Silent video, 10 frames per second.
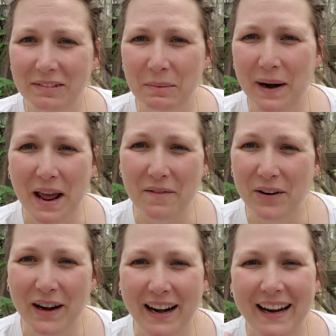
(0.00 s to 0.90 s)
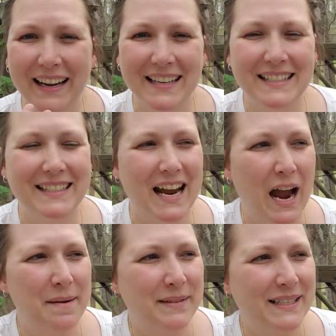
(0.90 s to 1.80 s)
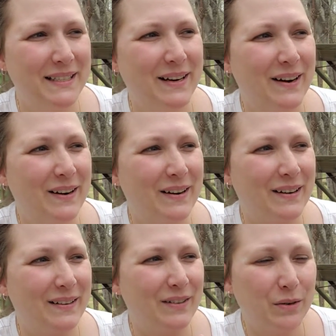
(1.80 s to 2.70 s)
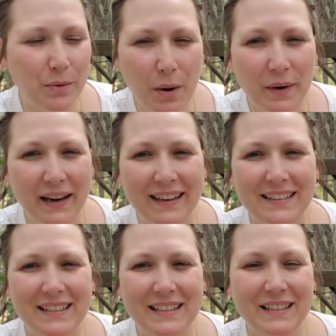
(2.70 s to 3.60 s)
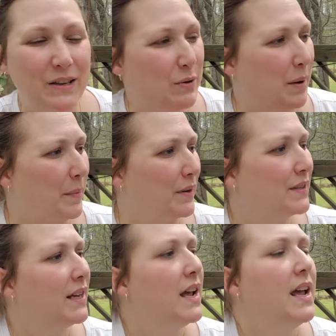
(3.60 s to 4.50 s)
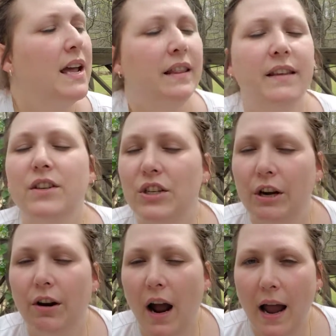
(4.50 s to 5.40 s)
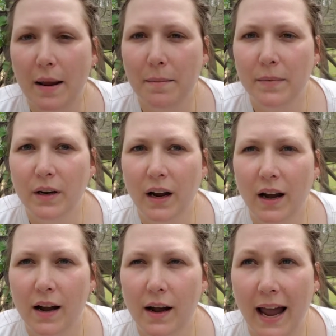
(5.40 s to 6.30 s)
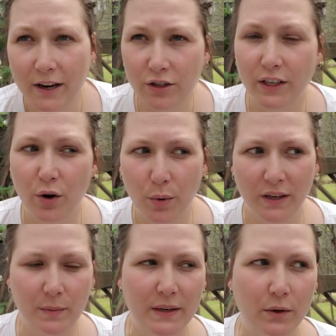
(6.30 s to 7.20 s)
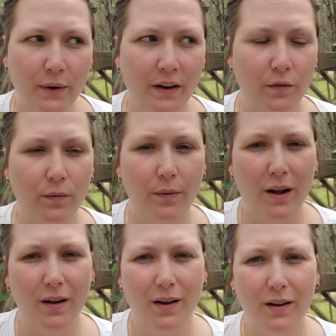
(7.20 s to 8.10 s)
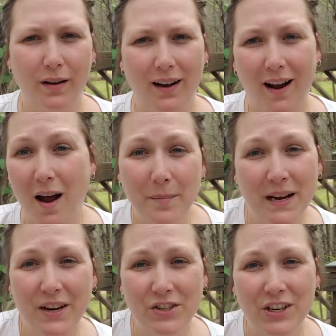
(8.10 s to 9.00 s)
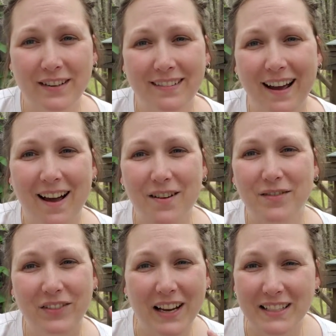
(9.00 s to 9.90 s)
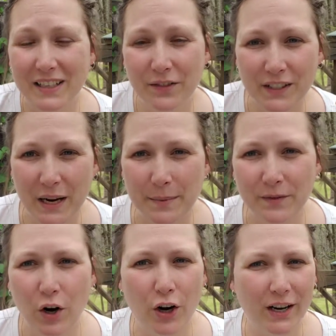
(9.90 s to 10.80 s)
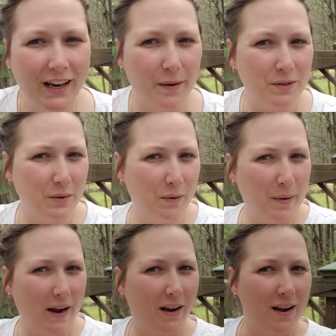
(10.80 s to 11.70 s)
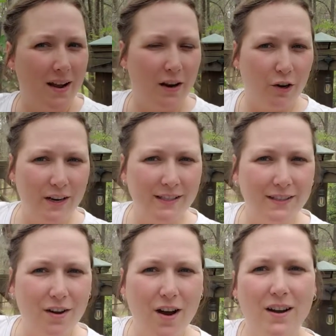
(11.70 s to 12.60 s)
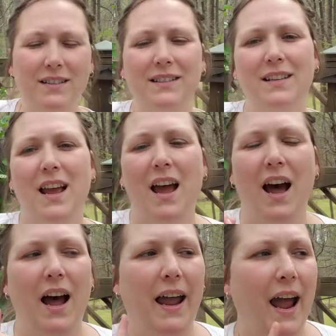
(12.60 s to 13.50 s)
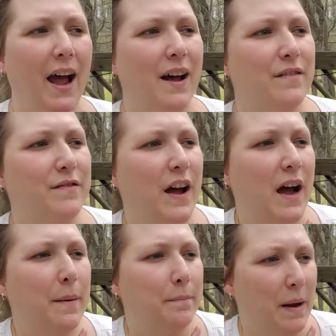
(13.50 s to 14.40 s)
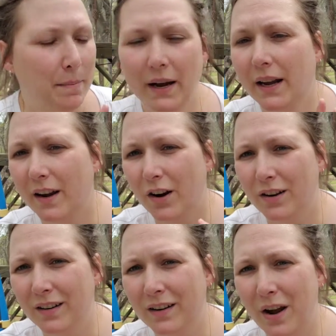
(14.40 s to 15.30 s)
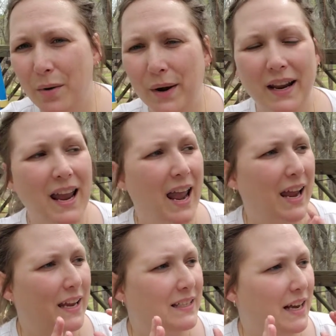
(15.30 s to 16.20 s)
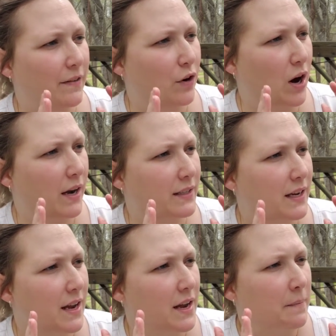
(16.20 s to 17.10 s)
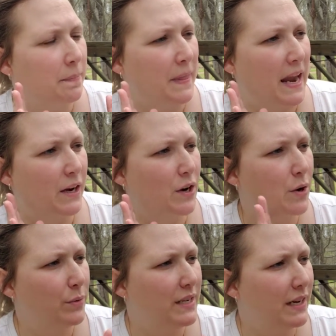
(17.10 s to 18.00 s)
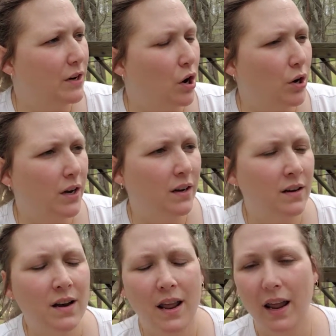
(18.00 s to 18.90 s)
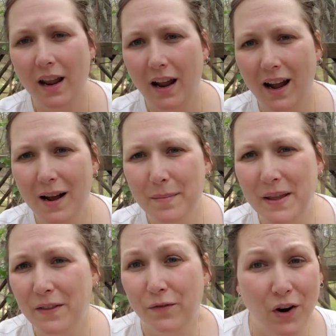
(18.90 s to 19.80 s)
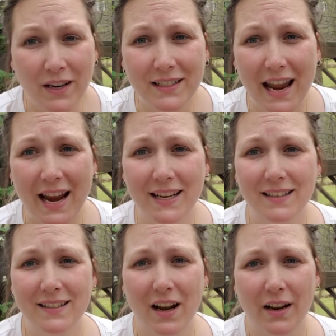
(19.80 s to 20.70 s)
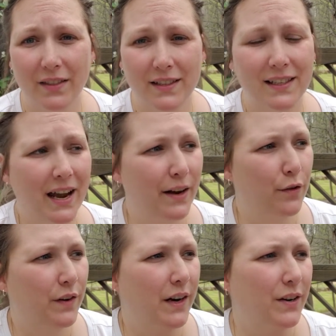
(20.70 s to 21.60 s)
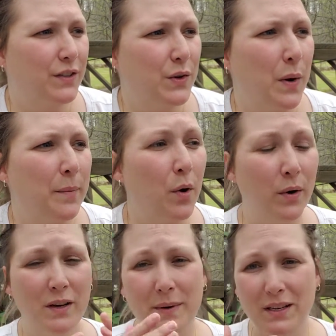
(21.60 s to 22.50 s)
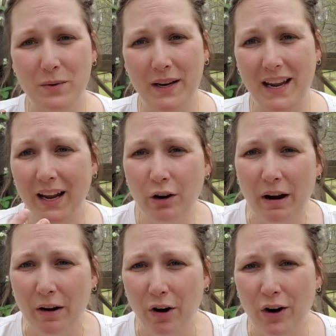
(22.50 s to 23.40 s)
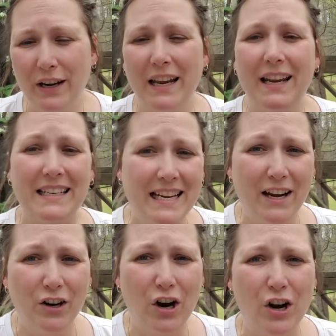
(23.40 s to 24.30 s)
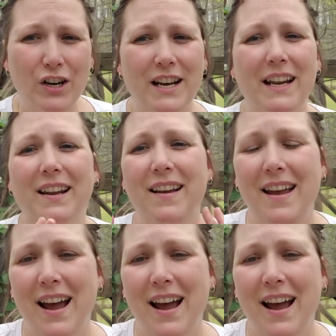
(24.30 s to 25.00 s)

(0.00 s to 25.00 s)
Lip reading: whenever it gets time to start growing cucumbers. This year I'm actually going to be doing a combination of lots of different types of gardening. I'm doing my green stalks, I have my bucket garden going, and I've got a no-dig garden in the front and at the side over here. So I'm going to be doing in-ground gardening, container gardening.